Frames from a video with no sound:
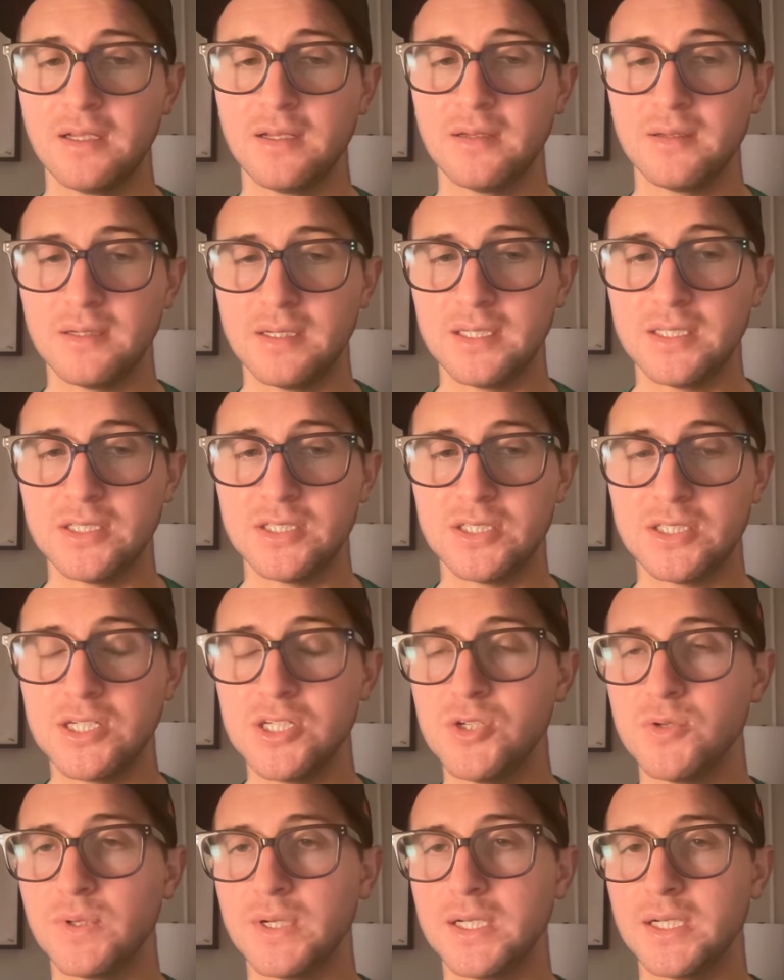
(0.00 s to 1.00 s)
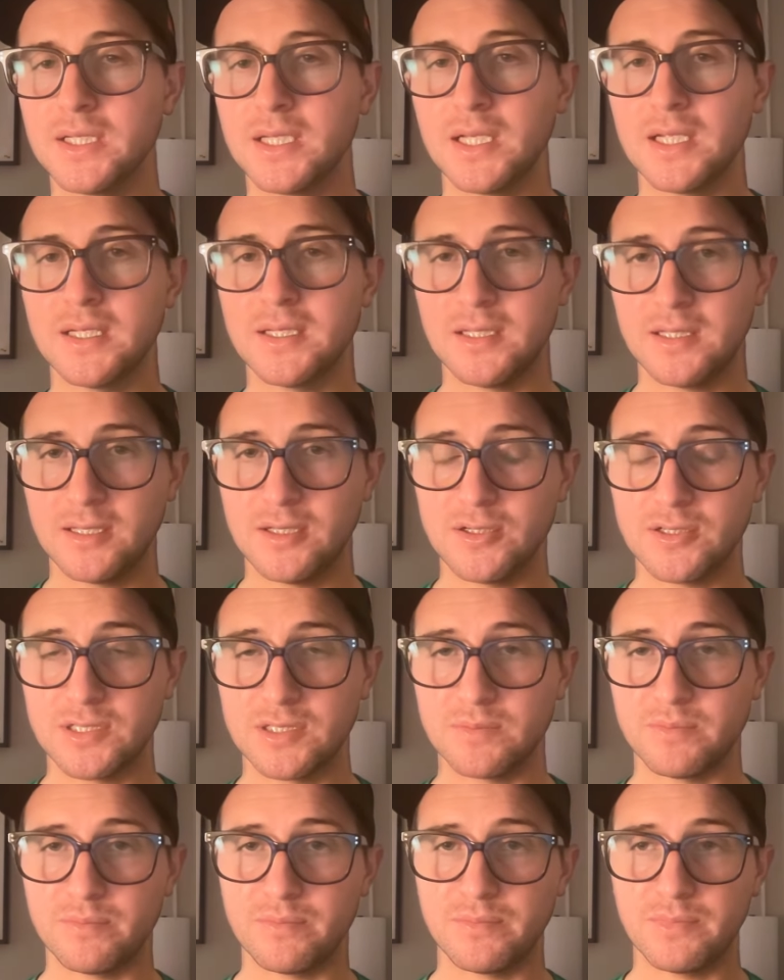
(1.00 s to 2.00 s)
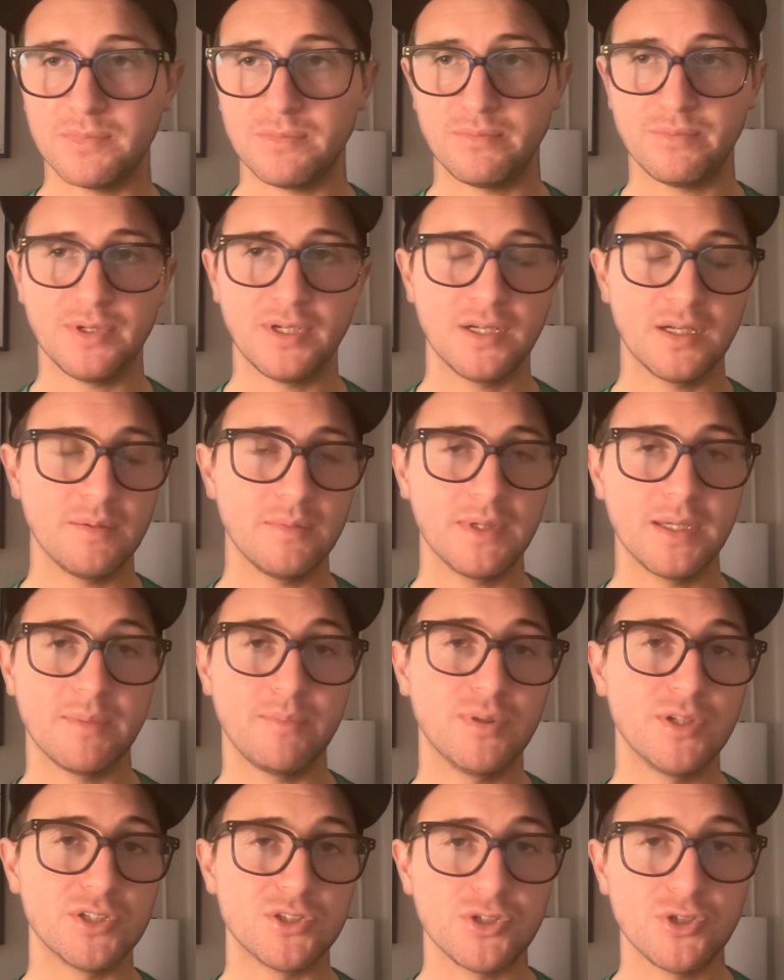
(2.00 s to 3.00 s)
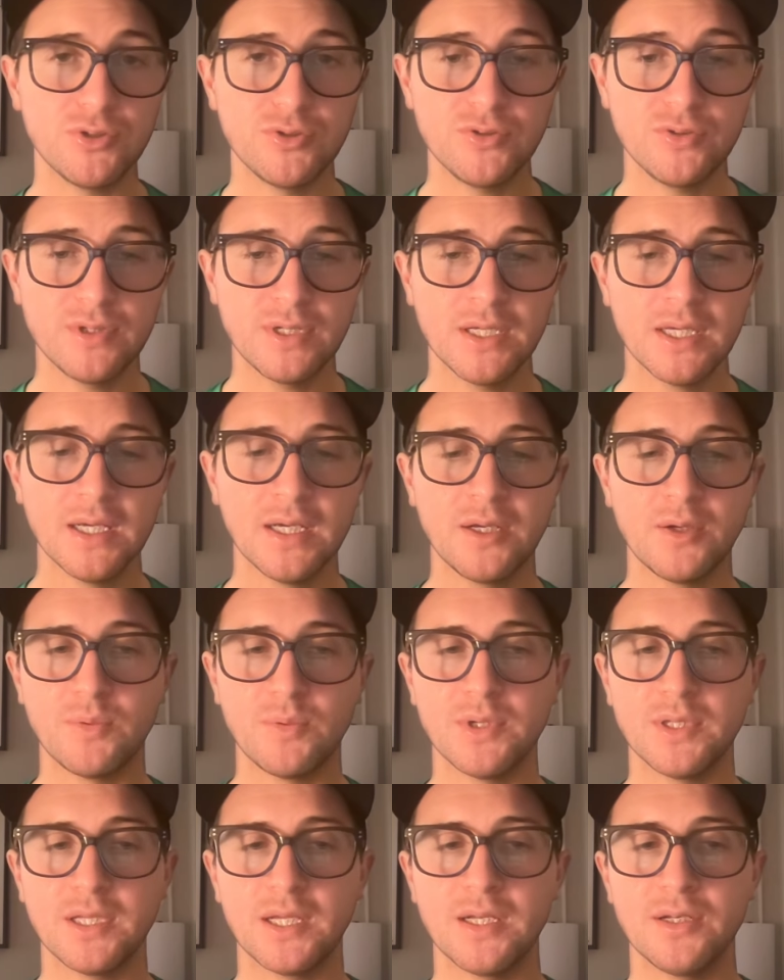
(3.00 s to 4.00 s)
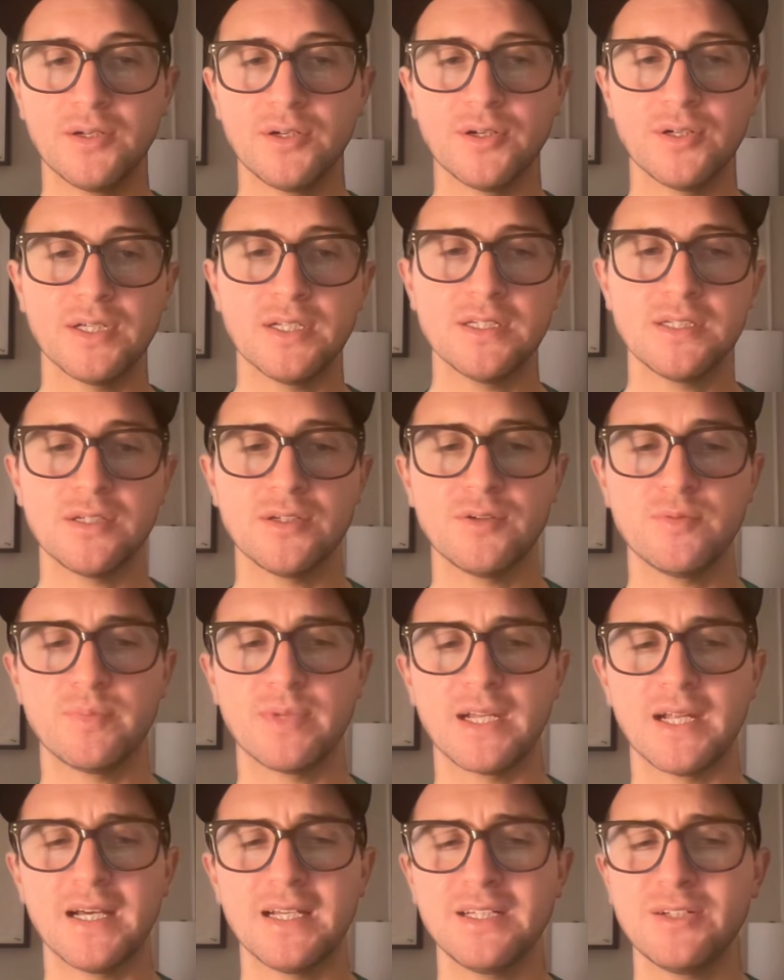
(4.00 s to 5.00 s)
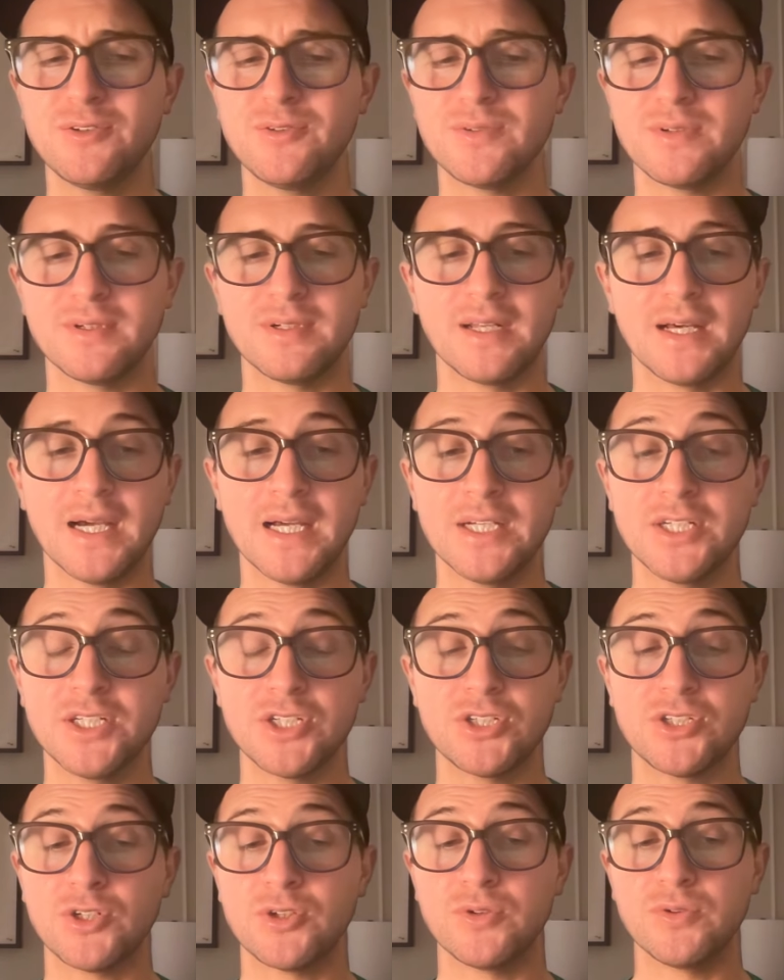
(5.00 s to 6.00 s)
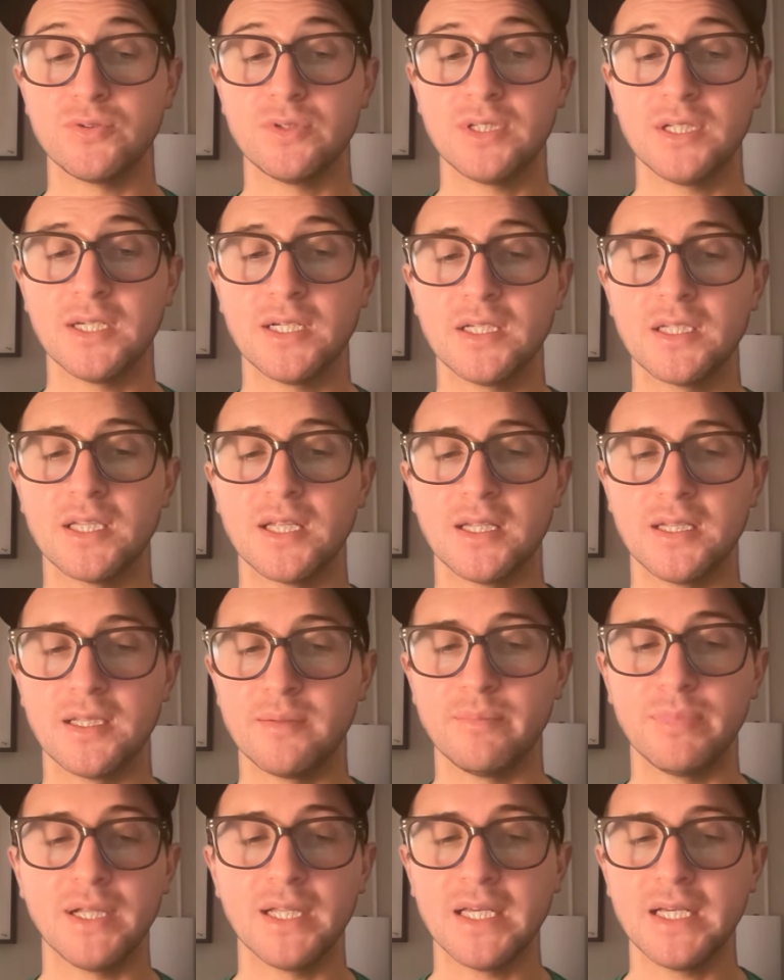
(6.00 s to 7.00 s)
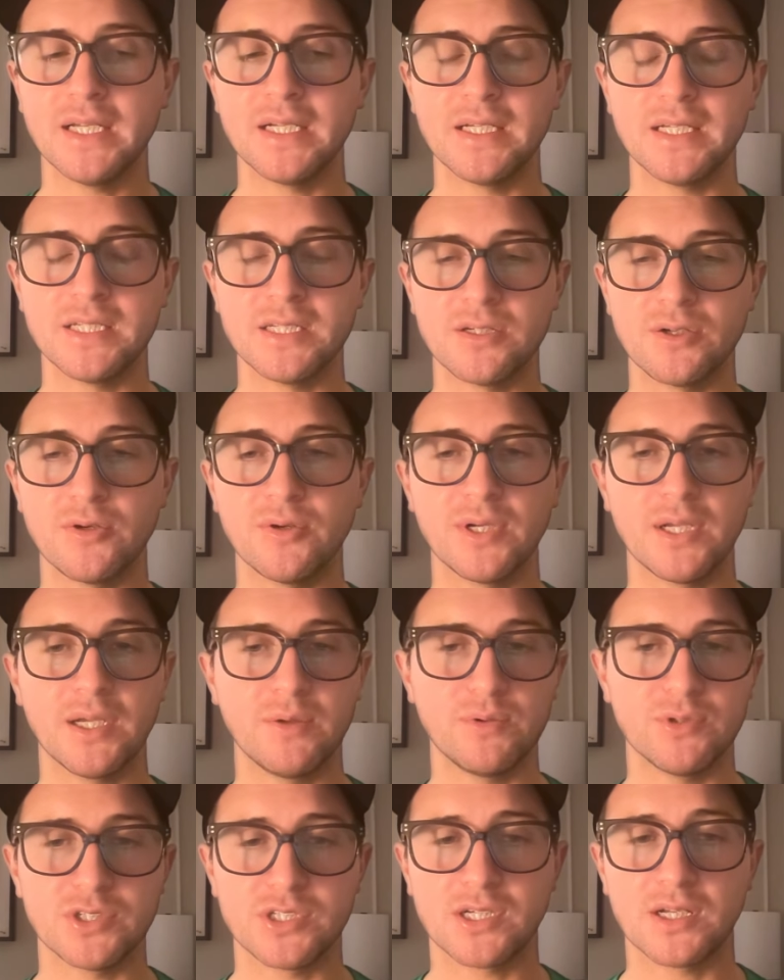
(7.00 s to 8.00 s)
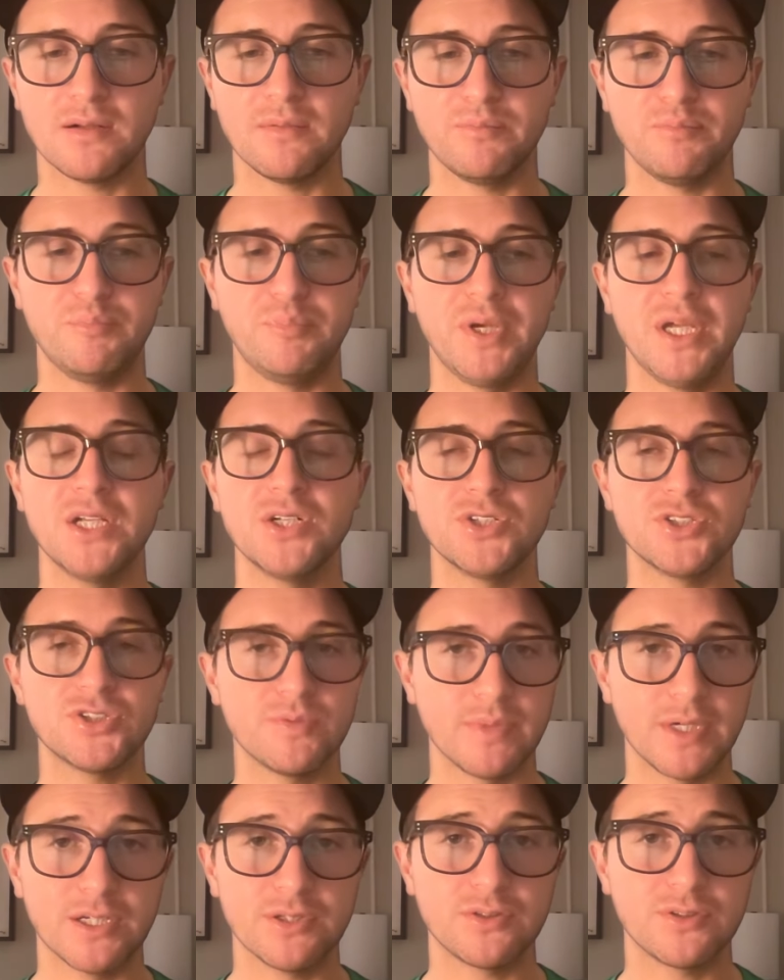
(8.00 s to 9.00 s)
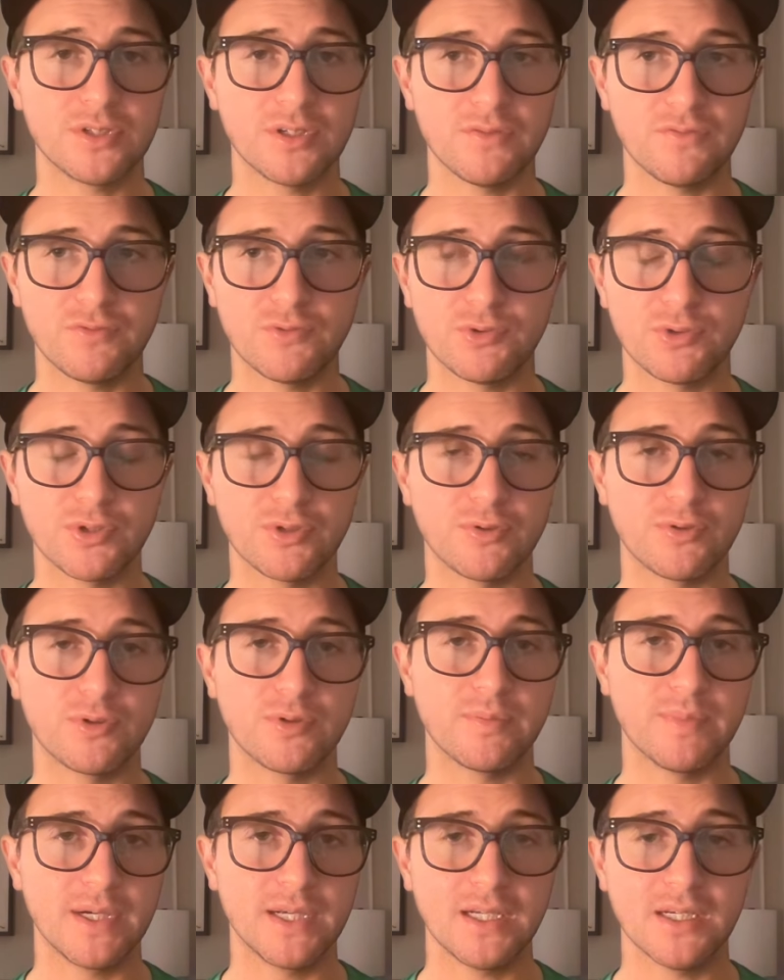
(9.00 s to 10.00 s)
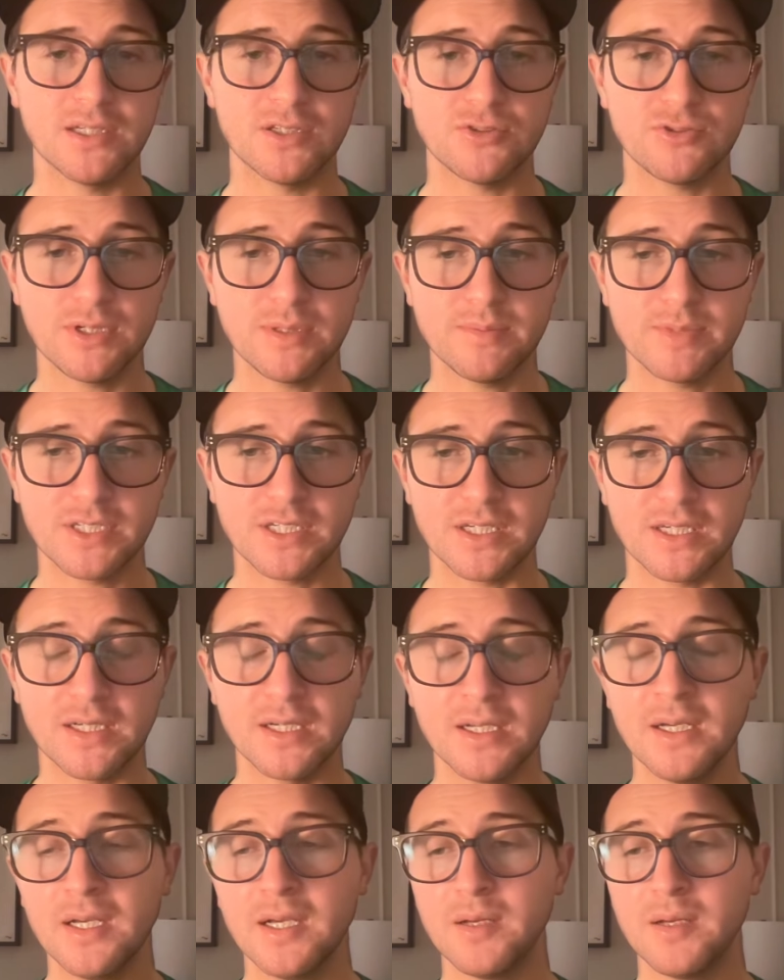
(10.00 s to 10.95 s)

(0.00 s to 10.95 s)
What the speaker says: insinuate that there's going to be a platoon with Encarnacion, but I just don't think that the plan is, okay, we're just going to bench Michael Conforto or Mike Yastrzemski,